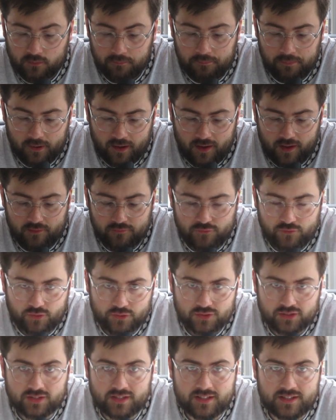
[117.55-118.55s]
But
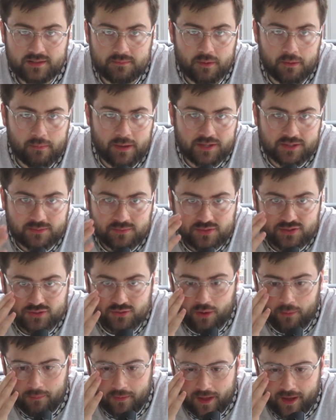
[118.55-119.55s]
unfortunately, the momentum
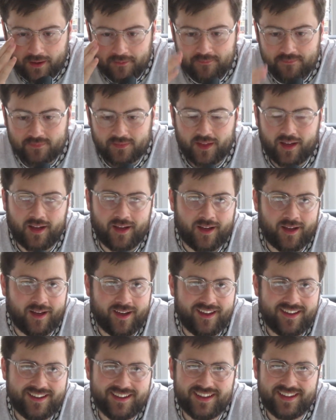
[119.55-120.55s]
stopped there.
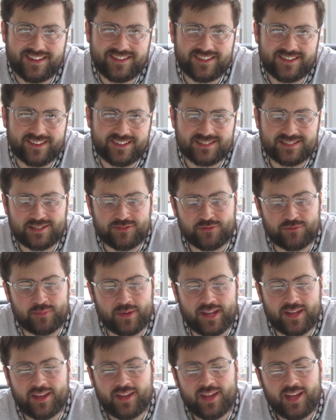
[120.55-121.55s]
In the 19th
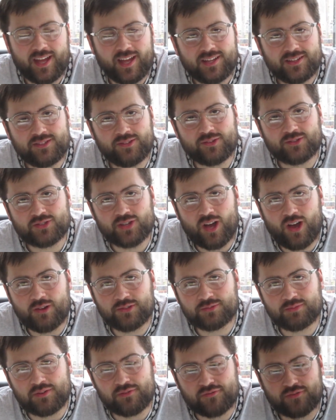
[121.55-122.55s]
minute, Dion Charles went